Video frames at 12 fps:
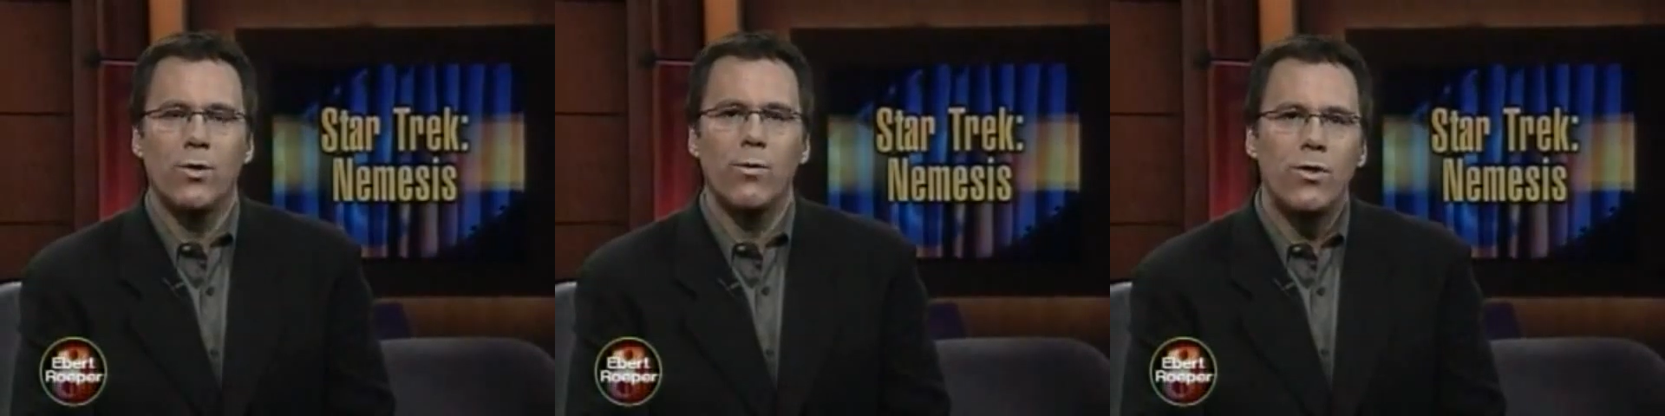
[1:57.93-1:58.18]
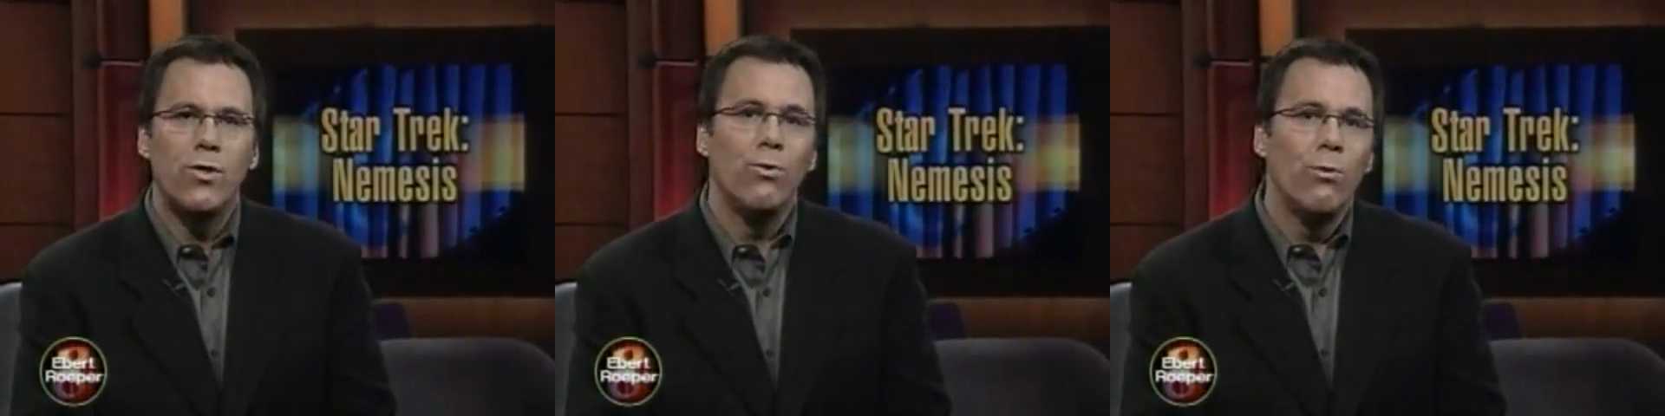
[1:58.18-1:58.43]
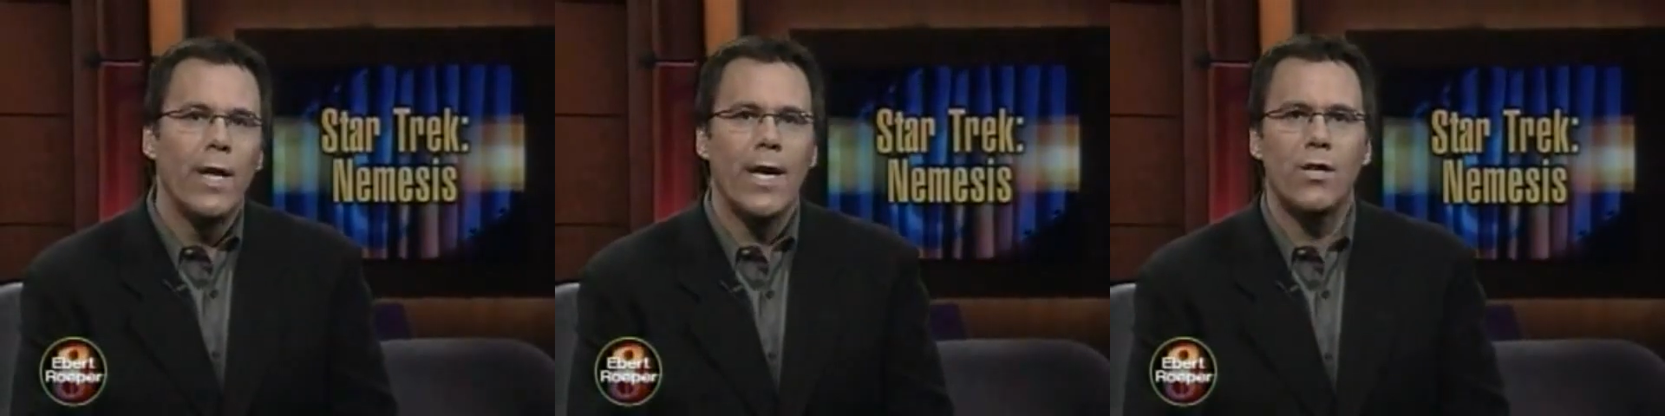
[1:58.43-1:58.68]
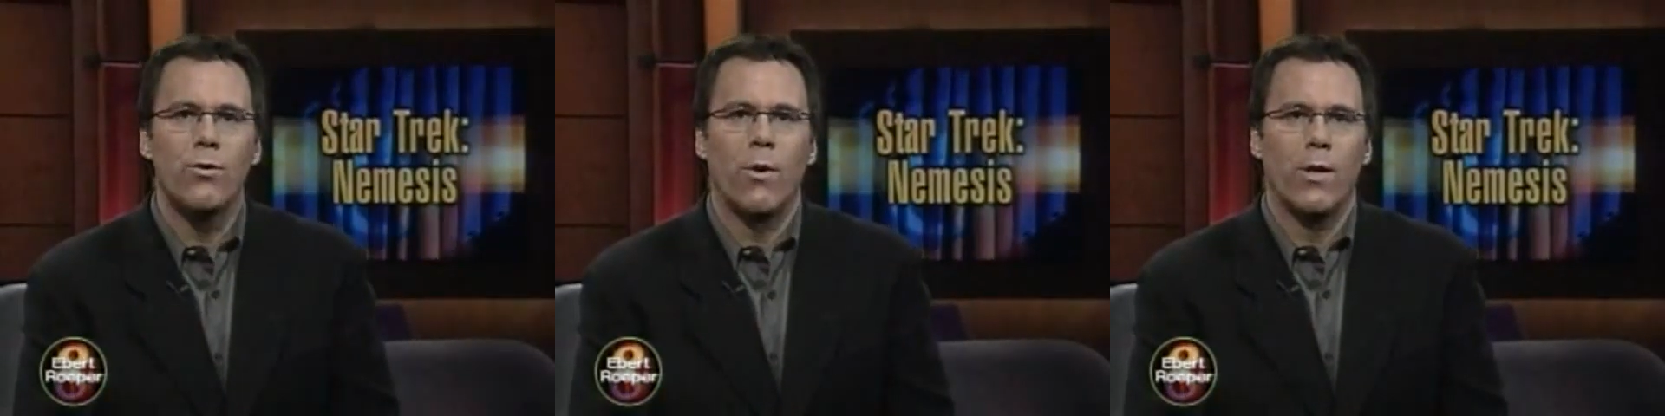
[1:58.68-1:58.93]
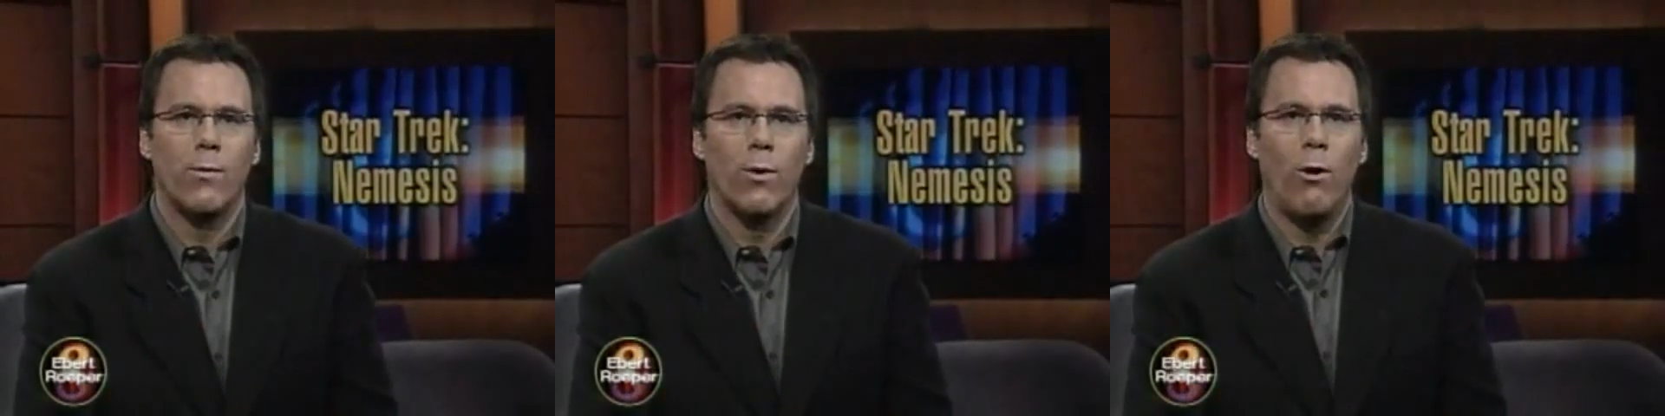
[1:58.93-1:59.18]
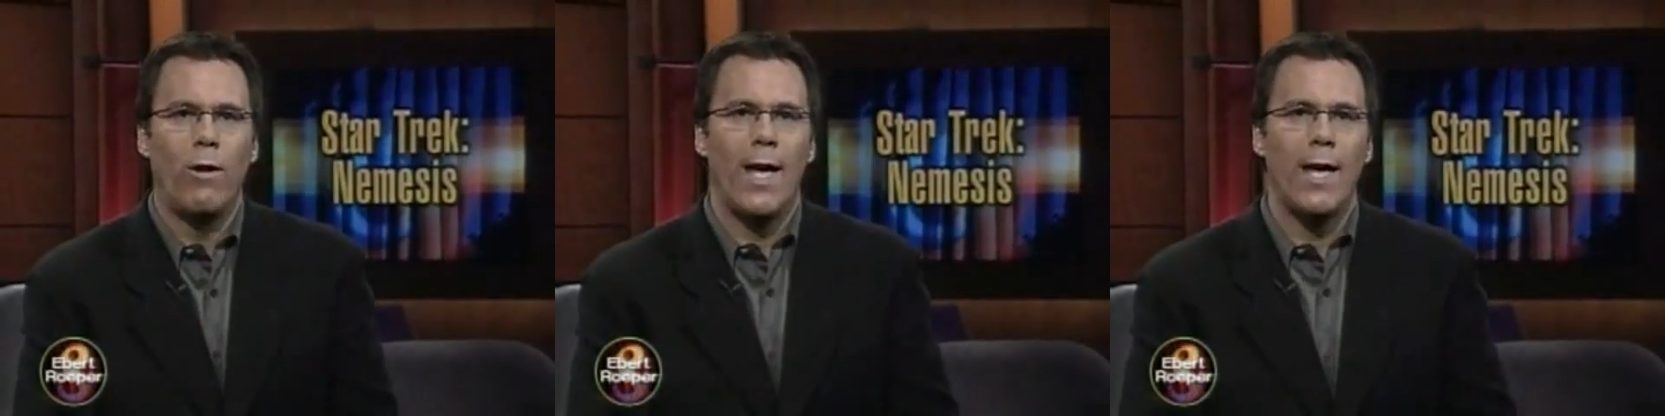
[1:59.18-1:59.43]
to his dual android
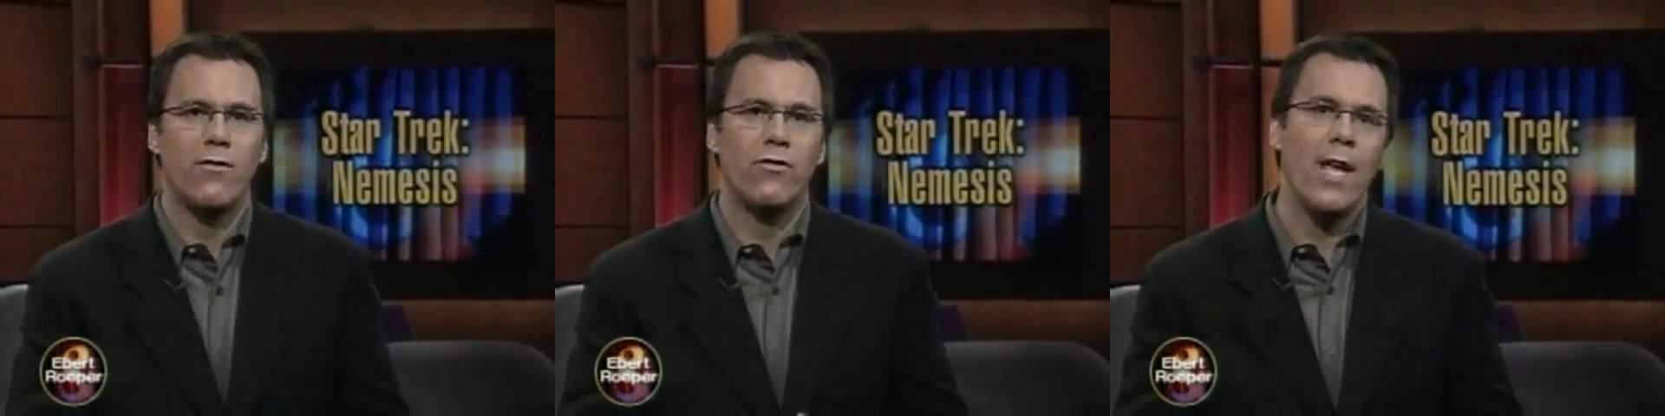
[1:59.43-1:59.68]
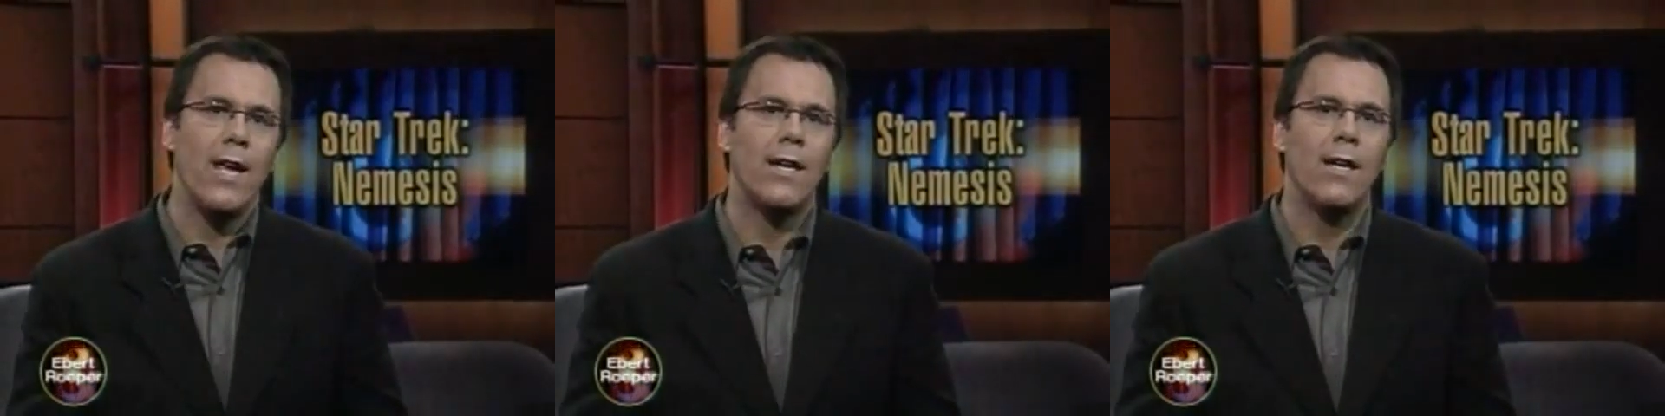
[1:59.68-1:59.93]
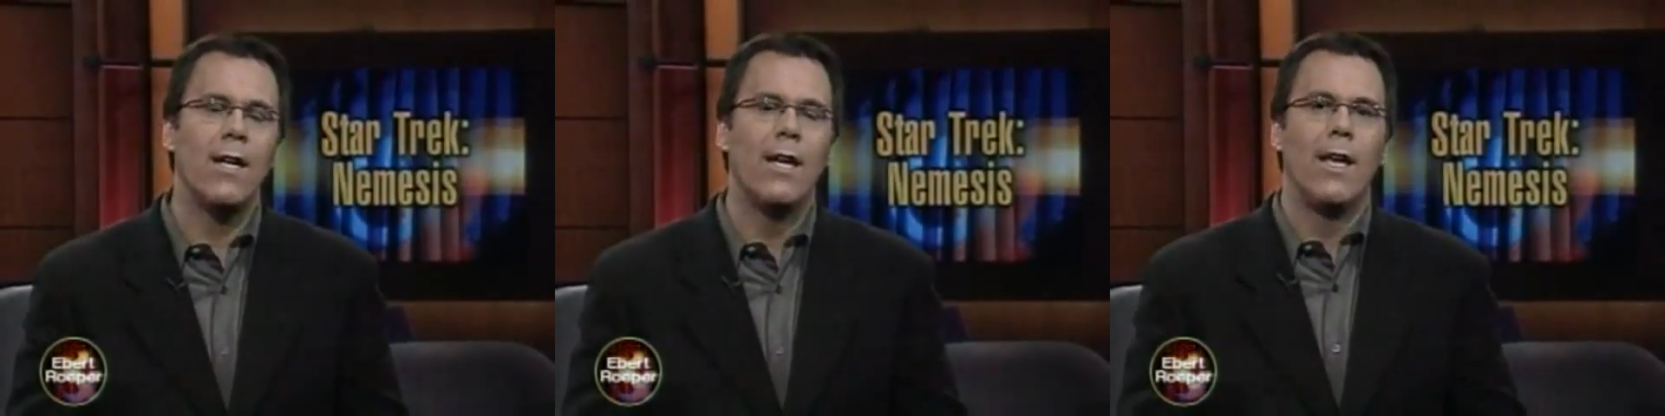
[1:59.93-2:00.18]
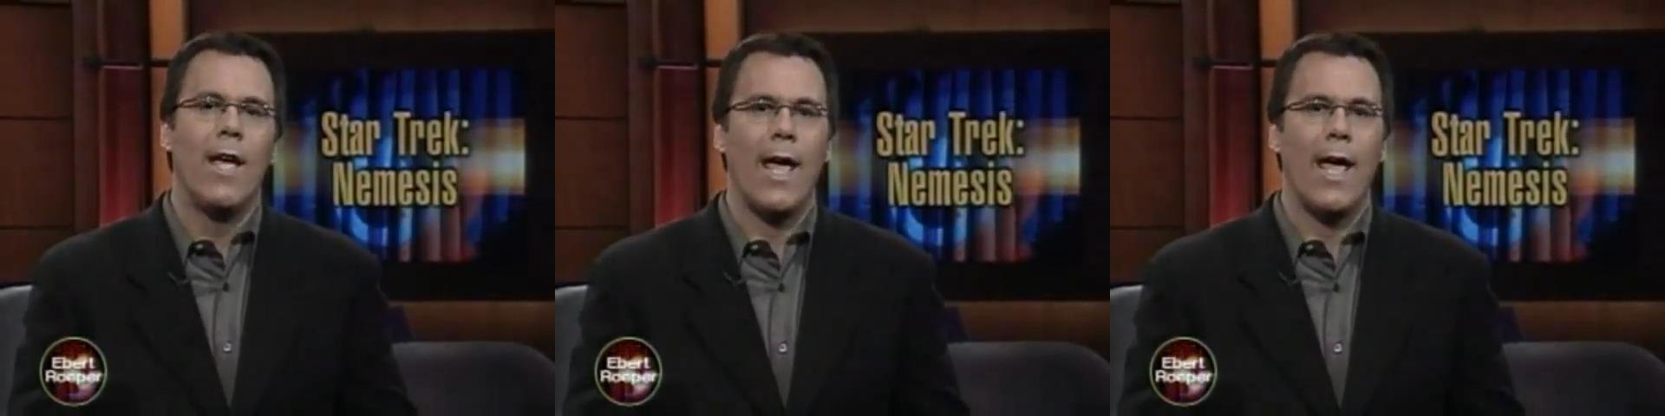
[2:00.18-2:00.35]
role as Data